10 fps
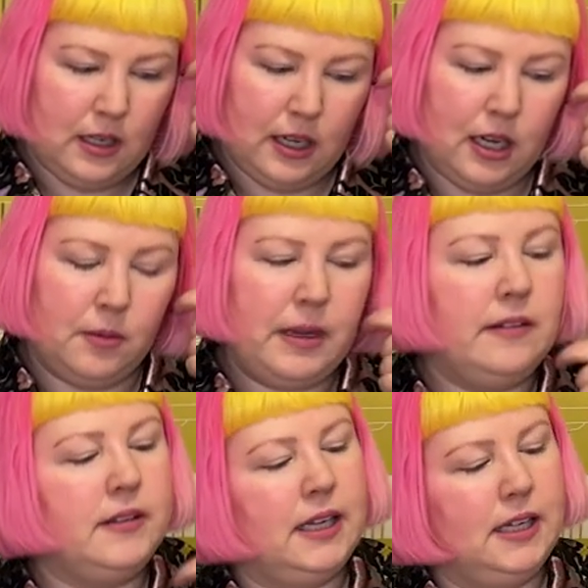Um,
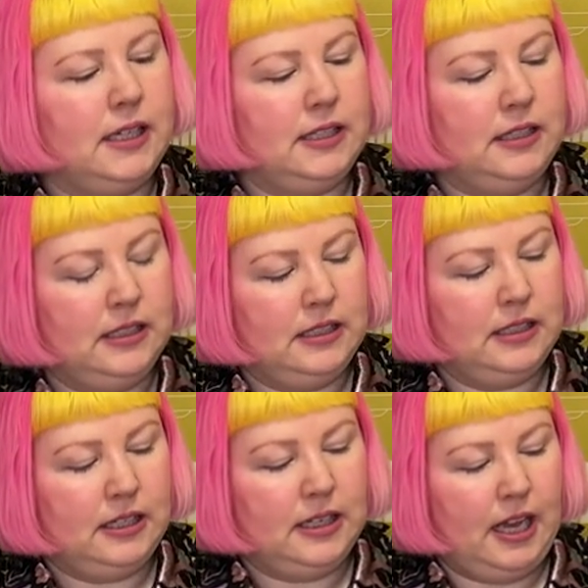and they
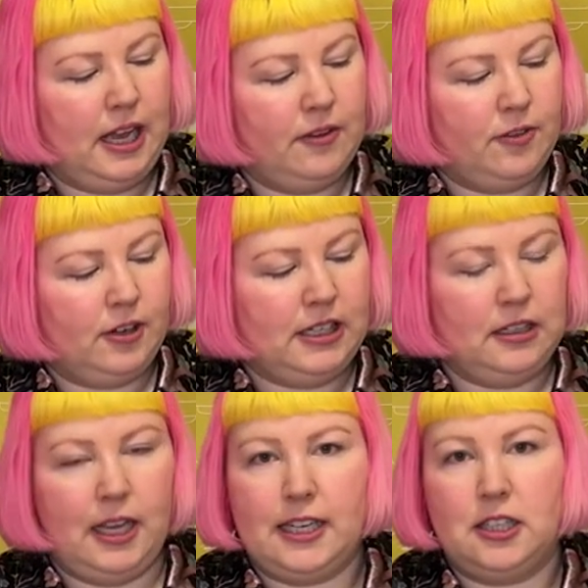have very
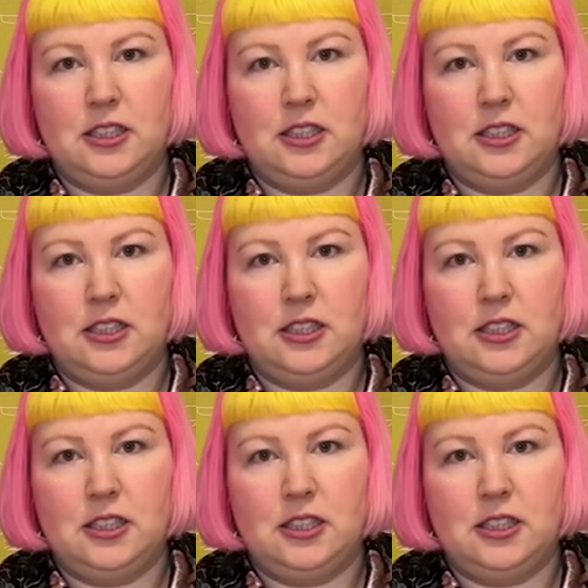like